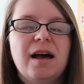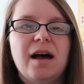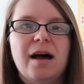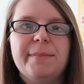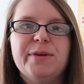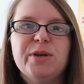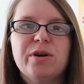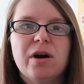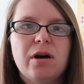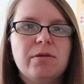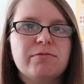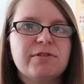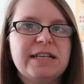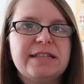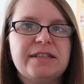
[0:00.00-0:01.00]
um, you
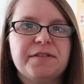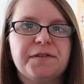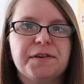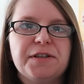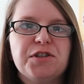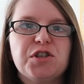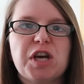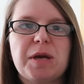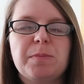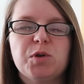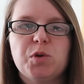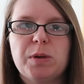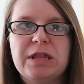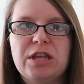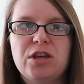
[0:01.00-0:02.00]
can't really differentiate
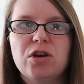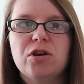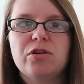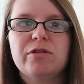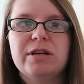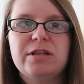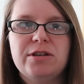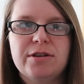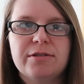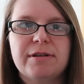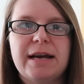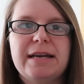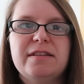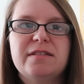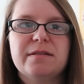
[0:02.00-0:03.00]
between the urine,
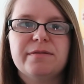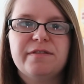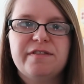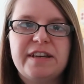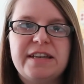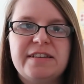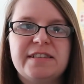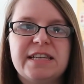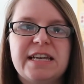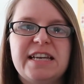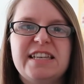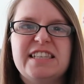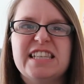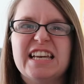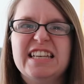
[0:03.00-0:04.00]
urates and feces.